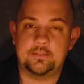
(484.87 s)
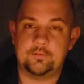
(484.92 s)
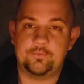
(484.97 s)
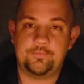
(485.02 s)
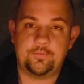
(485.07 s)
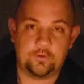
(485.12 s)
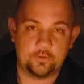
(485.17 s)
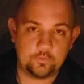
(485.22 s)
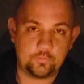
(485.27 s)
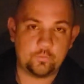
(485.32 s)
The
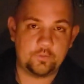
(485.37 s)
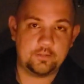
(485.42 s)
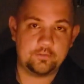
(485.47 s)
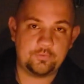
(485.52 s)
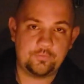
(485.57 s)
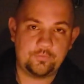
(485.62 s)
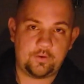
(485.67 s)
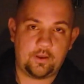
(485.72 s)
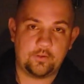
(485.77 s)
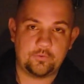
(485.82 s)
first one
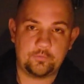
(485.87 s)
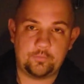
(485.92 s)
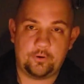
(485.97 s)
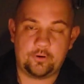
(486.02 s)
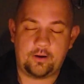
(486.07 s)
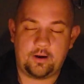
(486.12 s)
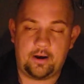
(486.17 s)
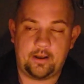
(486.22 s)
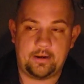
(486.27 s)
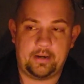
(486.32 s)
is
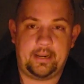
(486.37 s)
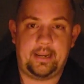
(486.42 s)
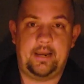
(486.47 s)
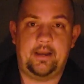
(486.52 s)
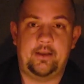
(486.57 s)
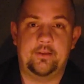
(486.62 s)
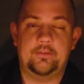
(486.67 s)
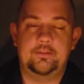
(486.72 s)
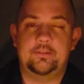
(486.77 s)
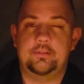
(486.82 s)
Fallsburg Haunted
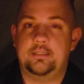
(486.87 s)
House.